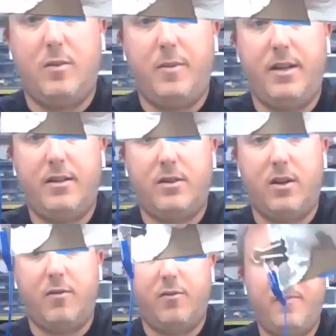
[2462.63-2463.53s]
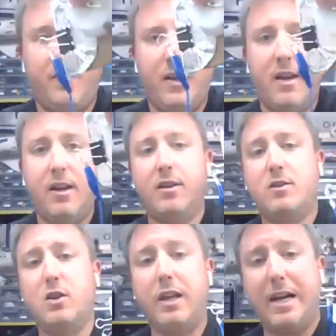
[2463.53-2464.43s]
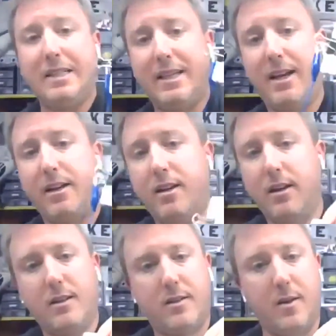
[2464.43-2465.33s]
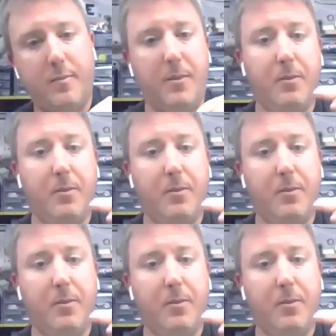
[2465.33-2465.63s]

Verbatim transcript: little bit, it's off. So like I said, some